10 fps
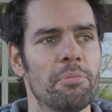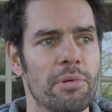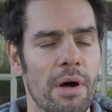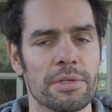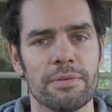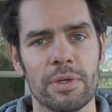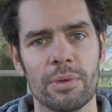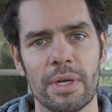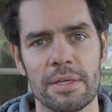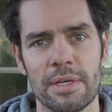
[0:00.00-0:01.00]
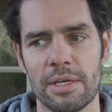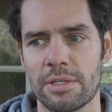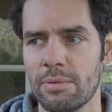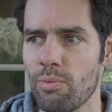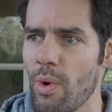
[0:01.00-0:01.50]
branch of the
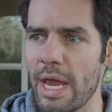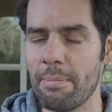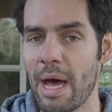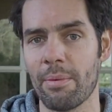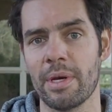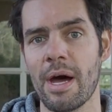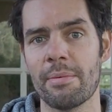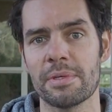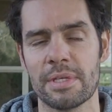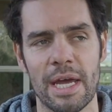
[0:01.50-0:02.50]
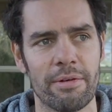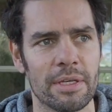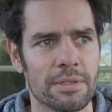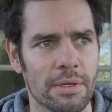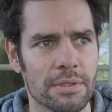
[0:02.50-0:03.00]
organisation way back when I was there
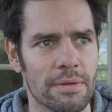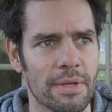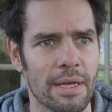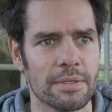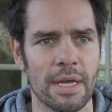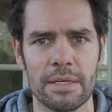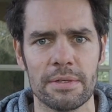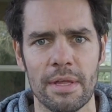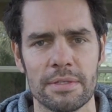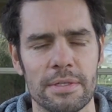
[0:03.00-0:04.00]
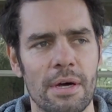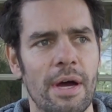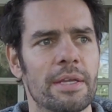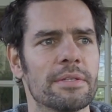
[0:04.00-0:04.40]
in sort of 2008, 2009.